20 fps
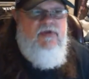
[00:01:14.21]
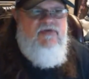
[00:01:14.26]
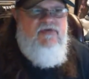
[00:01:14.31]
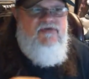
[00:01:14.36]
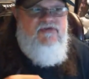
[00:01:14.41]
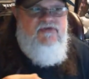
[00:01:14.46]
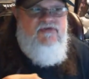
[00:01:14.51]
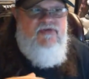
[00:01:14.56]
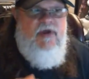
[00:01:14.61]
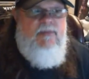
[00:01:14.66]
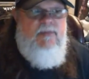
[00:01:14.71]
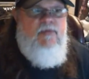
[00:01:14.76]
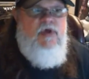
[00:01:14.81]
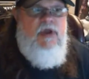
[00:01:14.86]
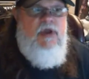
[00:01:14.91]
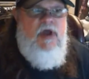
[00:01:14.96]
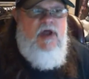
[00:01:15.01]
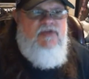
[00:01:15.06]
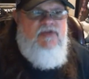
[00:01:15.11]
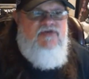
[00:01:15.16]

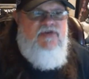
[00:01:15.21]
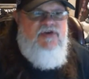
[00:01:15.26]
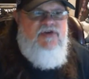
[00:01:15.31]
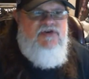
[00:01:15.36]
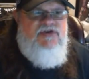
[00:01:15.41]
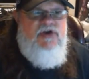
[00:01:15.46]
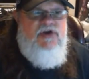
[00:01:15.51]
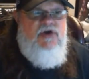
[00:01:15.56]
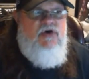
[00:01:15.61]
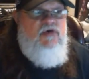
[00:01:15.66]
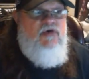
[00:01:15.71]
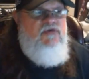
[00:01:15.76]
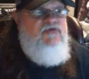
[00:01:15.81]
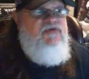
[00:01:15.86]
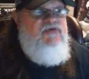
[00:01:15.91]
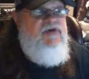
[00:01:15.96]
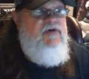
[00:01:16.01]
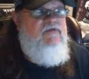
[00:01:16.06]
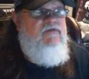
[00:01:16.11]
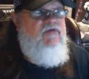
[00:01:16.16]
stumbling onto the
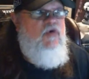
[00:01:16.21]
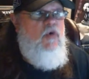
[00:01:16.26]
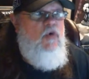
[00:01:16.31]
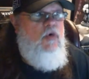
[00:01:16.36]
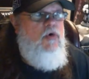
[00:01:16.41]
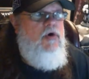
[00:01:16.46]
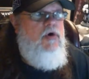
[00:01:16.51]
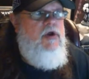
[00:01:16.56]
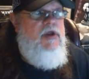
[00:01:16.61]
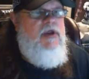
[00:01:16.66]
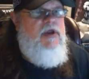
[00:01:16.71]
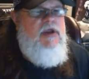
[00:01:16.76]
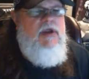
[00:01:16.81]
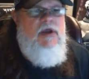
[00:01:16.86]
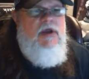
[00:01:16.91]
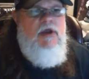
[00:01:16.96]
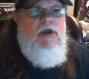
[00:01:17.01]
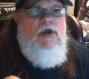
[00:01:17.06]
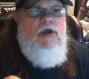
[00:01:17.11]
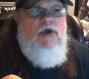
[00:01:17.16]
toes of Corey,
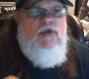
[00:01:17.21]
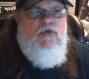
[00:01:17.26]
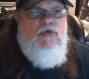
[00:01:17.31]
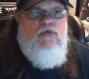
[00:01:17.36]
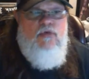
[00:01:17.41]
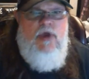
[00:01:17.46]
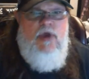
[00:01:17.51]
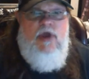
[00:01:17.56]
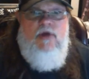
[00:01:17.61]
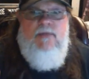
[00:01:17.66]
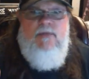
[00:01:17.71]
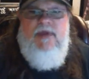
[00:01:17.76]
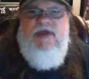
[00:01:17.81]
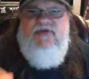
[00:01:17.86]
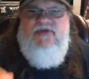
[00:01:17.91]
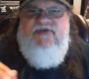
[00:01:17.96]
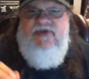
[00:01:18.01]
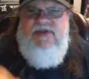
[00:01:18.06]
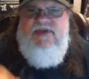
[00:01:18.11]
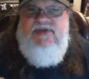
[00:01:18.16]
the Raider,
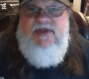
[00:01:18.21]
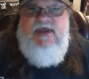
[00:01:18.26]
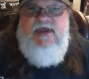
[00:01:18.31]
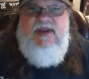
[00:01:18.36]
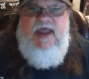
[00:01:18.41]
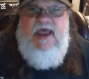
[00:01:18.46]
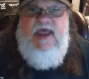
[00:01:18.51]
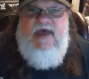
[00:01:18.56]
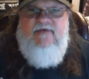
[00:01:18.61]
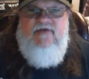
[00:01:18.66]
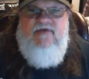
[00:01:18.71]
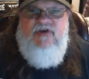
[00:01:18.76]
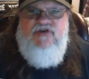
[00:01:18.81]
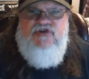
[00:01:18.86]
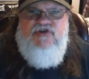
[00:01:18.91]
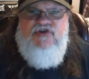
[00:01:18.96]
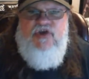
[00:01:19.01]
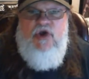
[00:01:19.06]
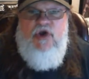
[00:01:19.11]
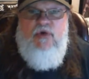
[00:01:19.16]
because he did have his
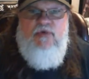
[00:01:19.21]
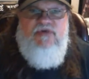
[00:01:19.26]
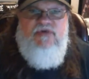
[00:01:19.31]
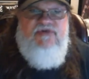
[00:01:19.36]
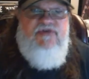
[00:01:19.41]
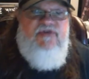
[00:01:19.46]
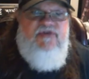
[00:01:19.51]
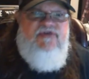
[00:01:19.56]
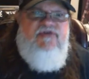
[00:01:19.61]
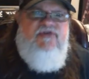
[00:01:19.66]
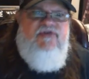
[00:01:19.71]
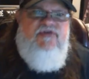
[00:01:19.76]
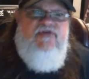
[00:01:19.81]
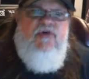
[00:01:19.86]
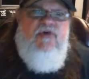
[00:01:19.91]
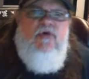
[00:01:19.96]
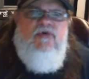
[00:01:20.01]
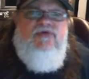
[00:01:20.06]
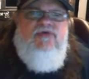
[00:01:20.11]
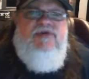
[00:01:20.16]
show with Sister
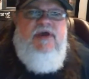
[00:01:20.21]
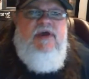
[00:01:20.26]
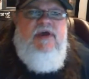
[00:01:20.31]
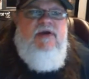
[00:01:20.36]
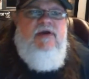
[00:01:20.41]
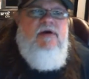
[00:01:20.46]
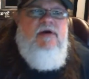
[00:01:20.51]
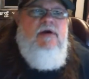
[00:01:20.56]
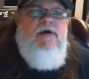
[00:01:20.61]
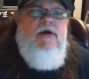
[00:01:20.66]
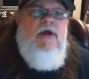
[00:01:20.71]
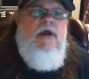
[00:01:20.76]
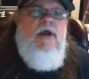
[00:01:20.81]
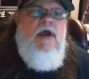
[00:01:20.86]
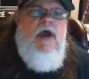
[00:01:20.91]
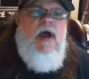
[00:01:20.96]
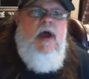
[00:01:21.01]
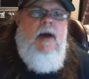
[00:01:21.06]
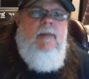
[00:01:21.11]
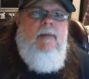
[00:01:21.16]
Soul Taker.
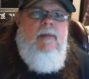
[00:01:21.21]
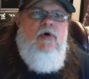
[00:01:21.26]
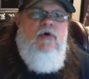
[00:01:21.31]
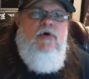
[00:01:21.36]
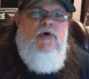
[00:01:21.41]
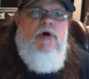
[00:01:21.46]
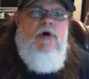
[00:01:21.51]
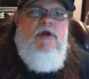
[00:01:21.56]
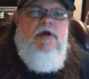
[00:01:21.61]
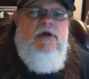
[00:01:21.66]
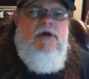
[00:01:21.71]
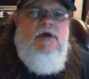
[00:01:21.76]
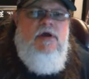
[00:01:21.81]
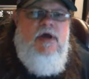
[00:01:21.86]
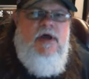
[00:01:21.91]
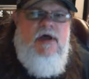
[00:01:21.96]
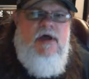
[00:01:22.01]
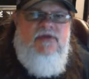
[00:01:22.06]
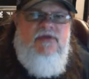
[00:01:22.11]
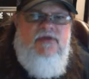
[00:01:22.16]
I'm gonna look
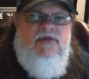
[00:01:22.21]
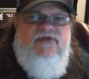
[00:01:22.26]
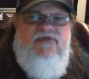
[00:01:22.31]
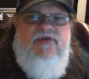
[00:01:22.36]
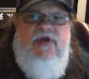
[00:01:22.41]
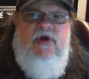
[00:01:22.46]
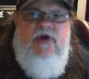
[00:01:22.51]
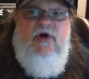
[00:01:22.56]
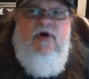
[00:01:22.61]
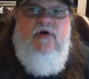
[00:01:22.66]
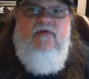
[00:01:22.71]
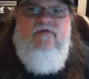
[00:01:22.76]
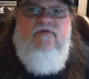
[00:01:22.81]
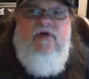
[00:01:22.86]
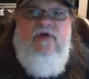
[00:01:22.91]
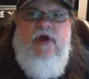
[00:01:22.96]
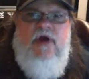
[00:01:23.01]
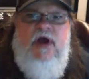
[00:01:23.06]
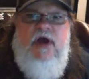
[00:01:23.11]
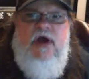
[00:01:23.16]
to see
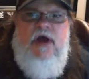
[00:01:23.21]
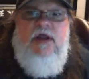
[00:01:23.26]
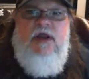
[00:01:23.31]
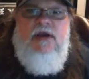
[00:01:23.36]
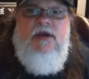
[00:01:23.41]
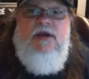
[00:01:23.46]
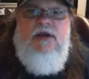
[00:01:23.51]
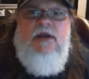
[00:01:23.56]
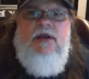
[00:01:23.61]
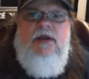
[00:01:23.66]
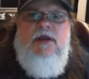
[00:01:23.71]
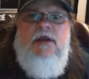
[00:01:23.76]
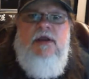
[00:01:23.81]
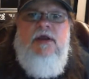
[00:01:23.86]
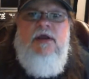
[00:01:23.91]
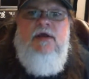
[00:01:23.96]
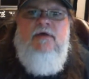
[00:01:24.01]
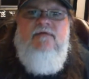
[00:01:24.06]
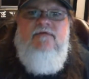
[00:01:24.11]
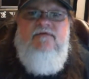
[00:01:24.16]
over on
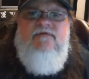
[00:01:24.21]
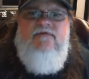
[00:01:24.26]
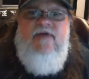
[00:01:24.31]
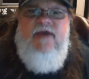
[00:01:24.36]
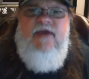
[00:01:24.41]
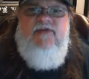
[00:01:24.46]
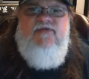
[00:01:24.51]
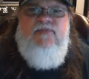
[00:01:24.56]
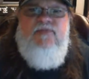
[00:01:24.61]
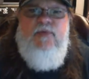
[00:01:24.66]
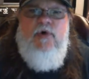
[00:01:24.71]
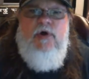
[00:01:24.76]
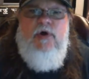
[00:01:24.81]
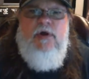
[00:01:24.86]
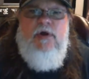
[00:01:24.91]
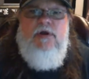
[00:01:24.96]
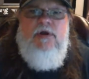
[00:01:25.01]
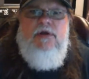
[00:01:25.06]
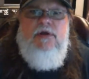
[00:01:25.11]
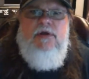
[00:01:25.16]

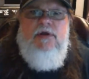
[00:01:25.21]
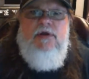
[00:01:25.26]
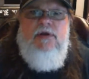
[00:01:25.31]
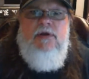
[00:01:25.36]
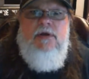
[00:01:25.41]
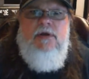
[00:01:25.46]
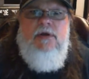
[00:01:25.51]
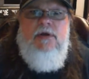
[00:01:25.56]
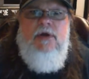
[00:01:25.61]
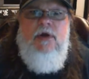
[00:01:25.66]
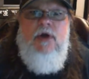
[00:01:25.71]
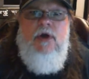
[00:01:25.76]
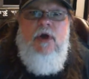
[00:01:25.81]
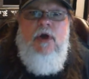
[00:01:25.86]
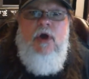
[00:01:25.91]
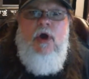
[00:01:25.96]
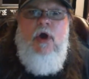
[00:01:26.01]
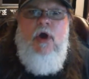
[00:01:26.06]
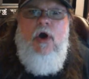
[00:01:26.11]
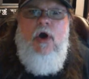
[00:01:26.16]
Facebook.
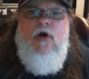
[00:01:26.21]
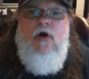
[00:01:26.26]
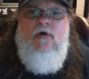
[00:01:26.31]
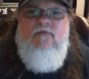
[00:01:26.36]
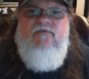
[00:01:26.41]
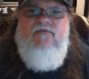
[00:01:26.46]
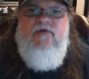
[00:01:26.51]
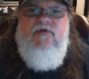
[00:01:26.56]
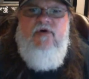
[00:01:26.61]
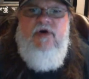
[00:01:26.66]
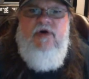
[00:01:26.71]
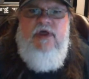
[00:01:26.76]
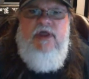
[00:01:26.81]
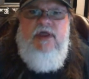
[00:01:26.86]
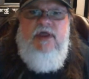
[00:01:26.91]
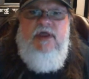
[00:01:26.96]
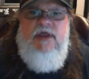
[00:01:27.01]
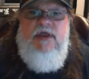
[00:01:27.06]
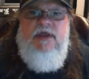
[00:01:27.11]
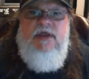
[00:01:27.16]

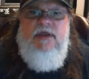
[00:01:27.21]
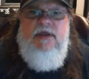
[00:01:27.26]
Hopefully,